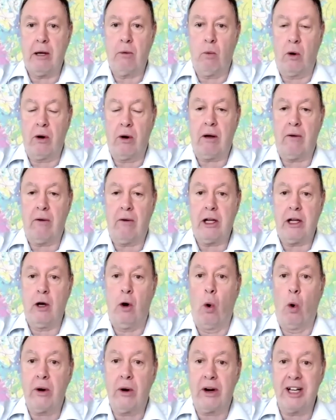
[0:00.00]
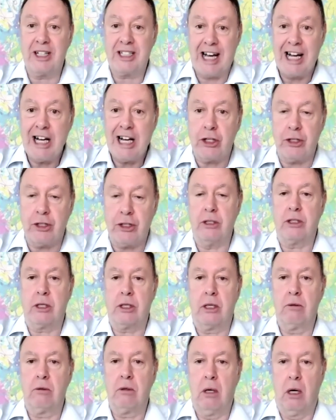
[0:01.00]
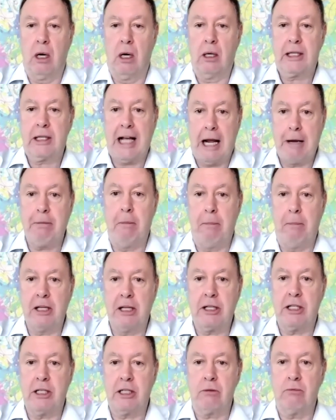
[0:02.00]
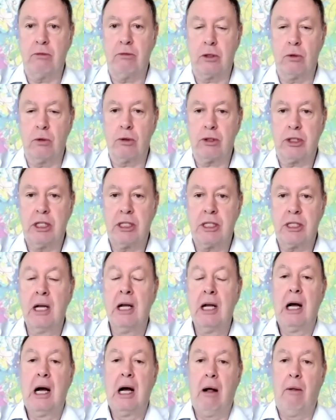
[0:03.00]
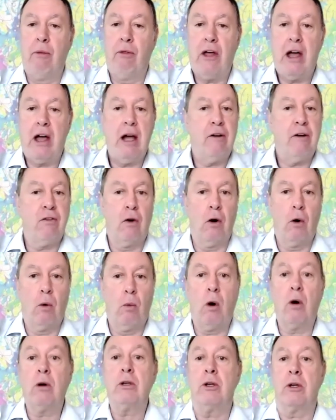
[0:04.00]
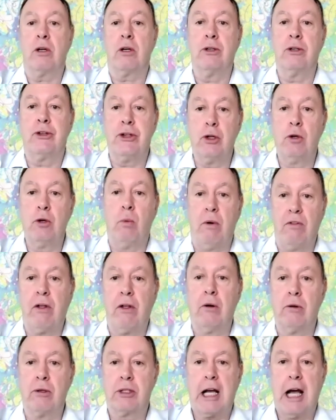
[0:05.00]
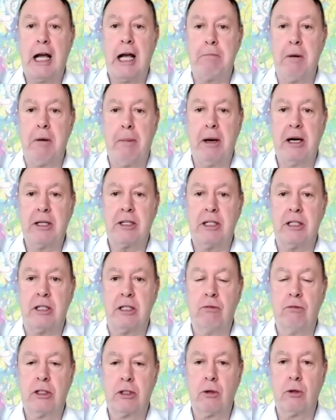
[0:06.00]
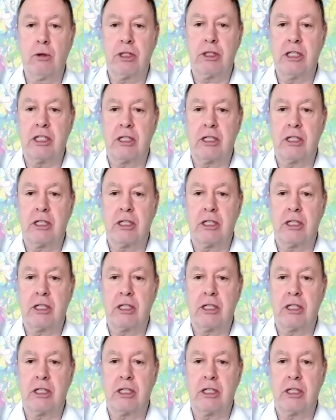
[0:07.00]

what are the organization's capabilities and resources, and therefore what you could do with those capabilities and resources.